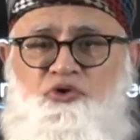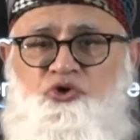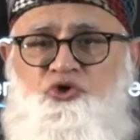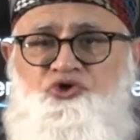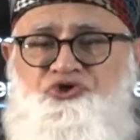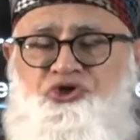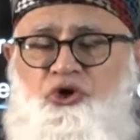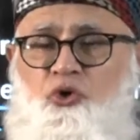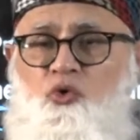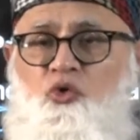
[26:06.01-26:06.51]
to
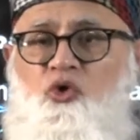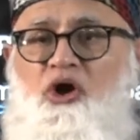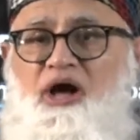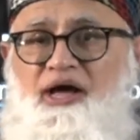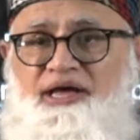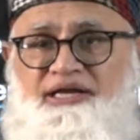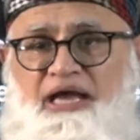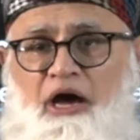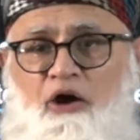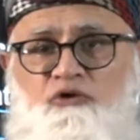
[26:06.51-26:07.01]
show
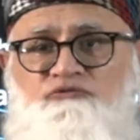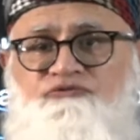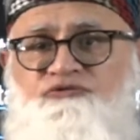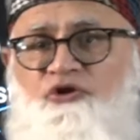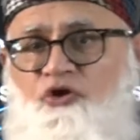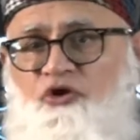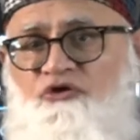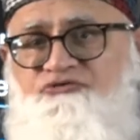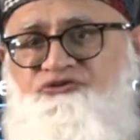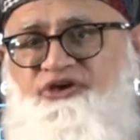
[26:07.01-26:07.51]
an
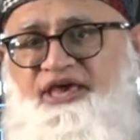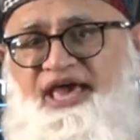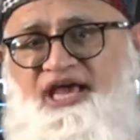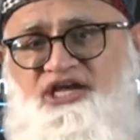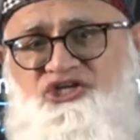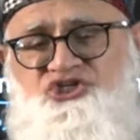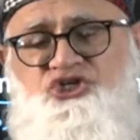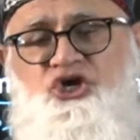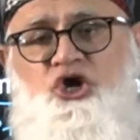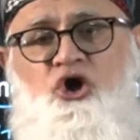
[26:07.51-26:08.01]
outflow of
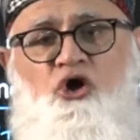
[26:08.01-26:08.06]
cash